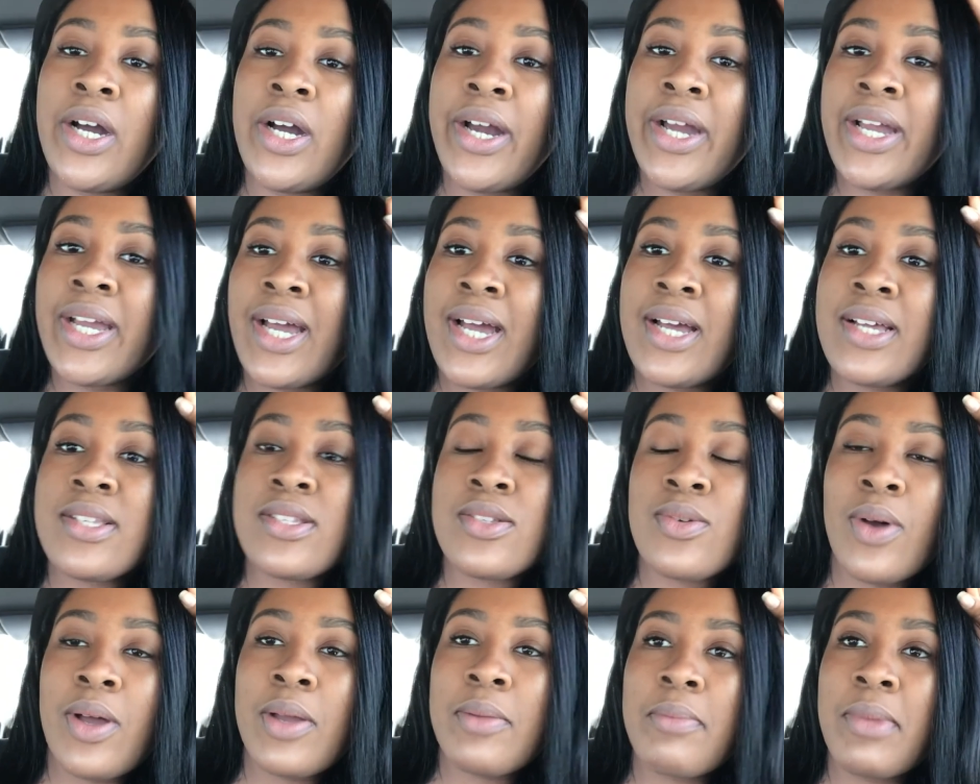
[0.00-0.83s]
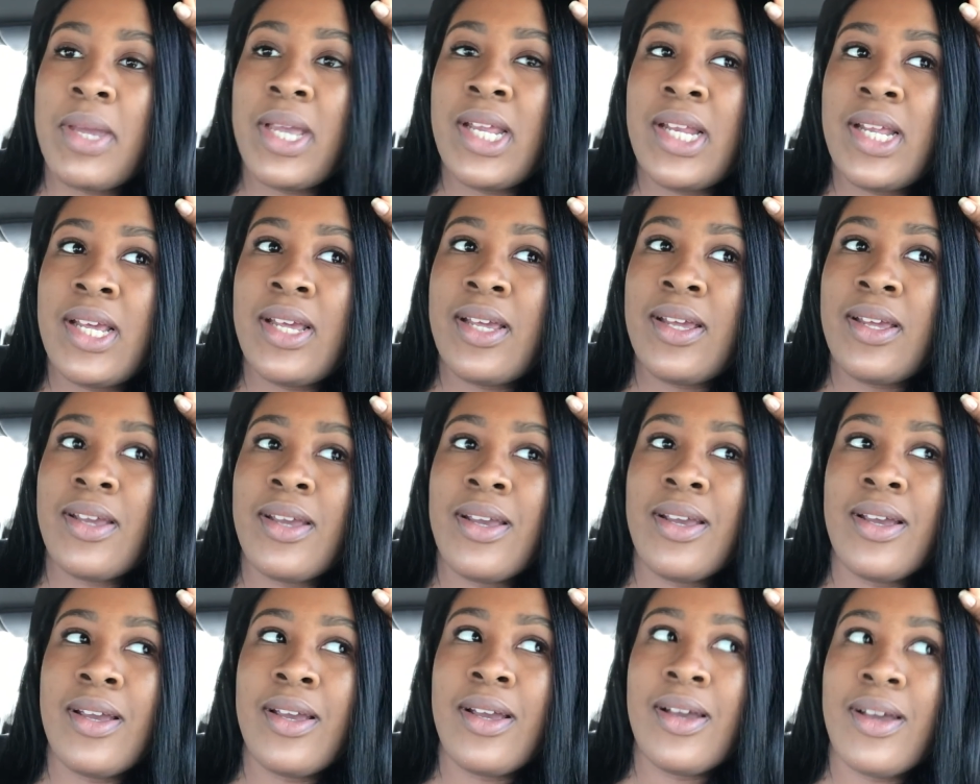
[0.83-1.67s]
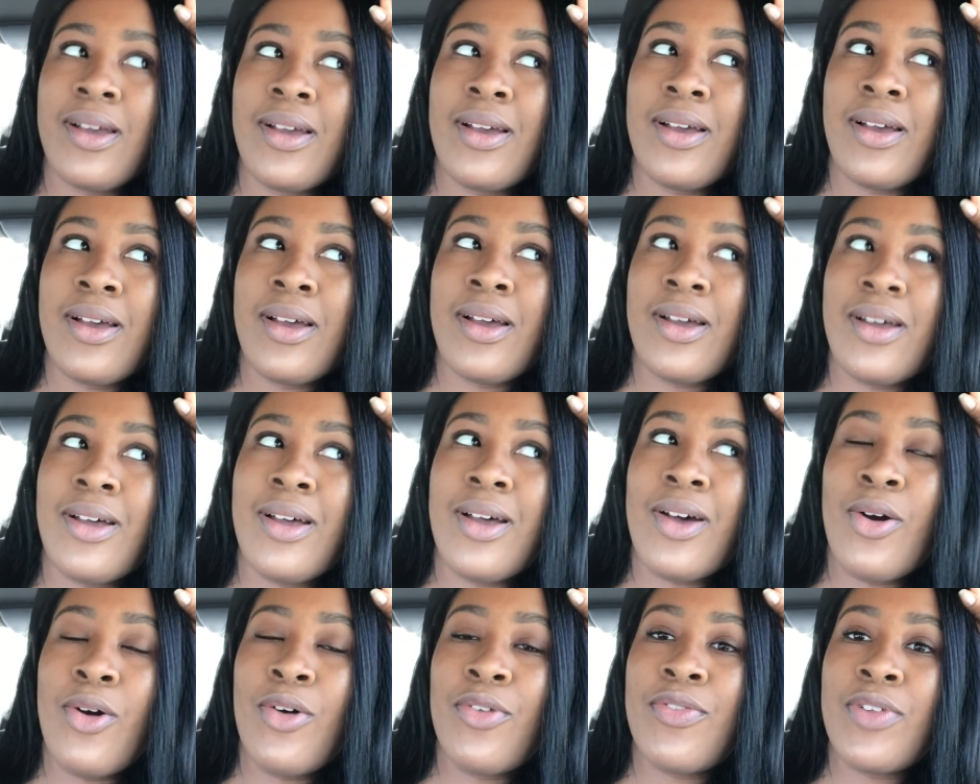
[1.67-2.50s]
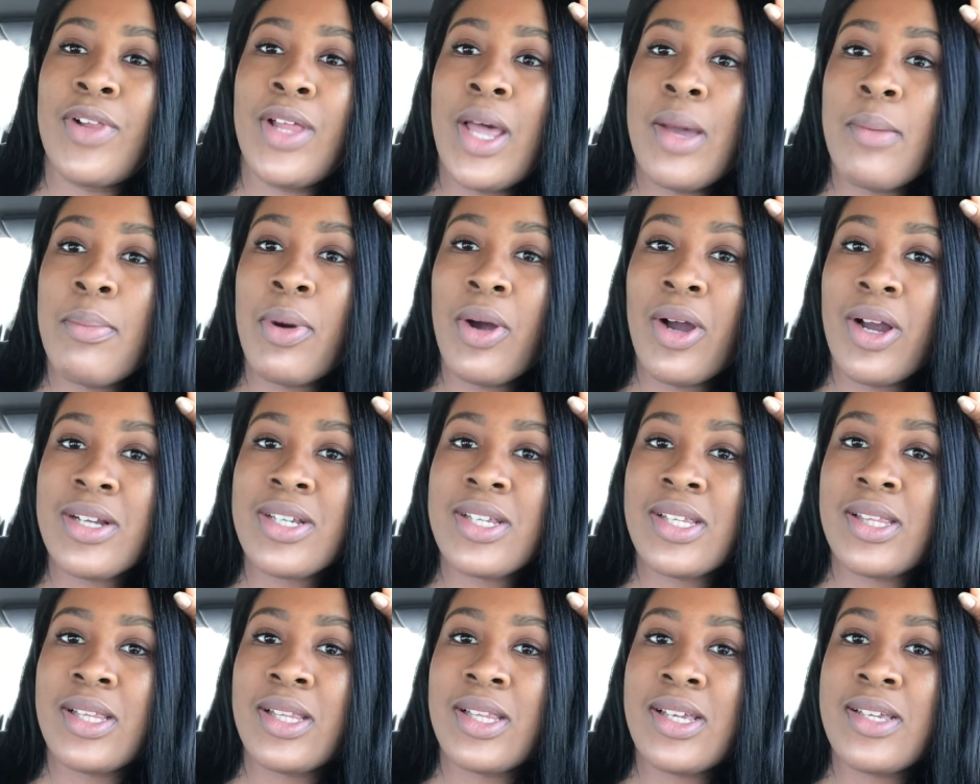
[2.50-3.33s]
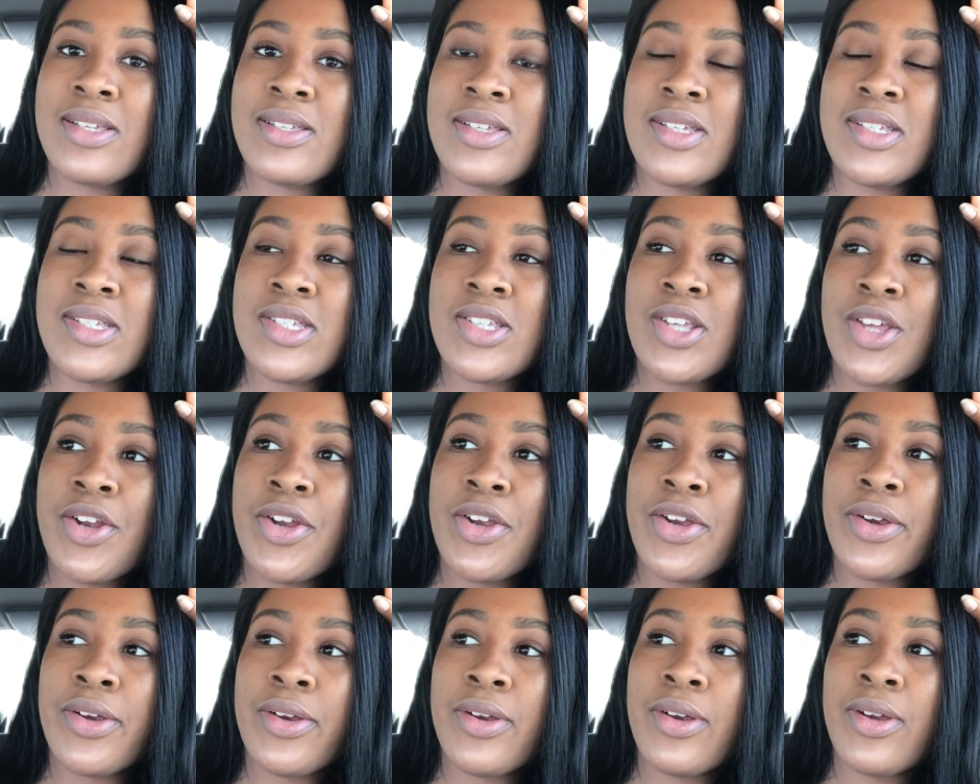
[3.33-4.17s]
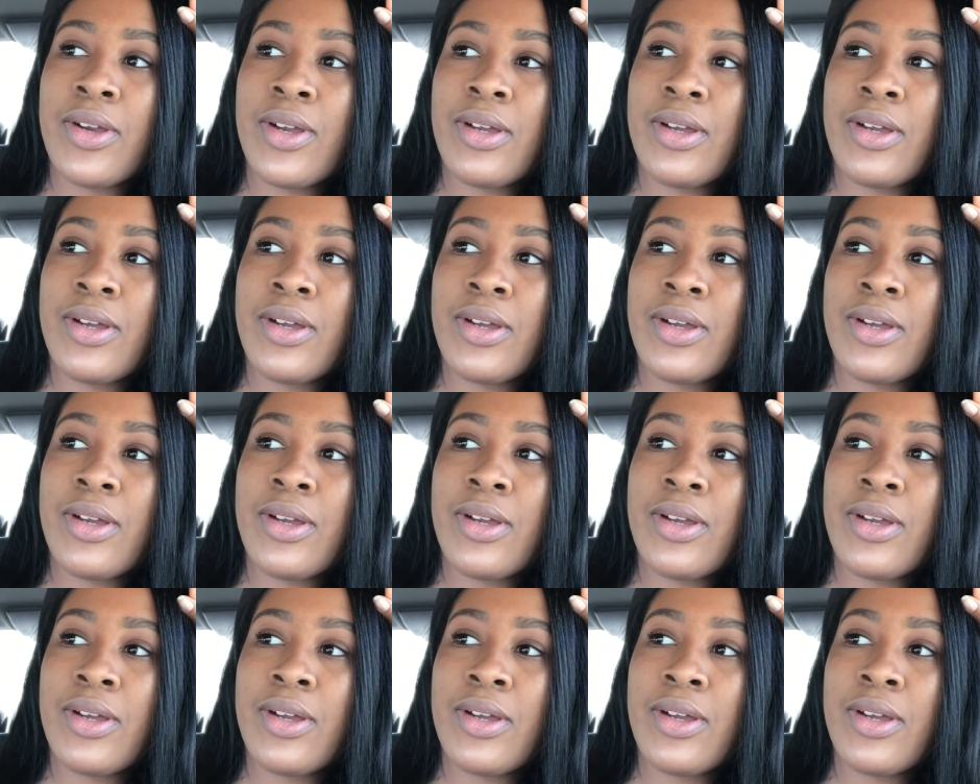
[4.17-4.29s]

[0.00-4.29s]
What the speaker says: All right, guys, so I made it. Hopefully I'm parked at the leasing center.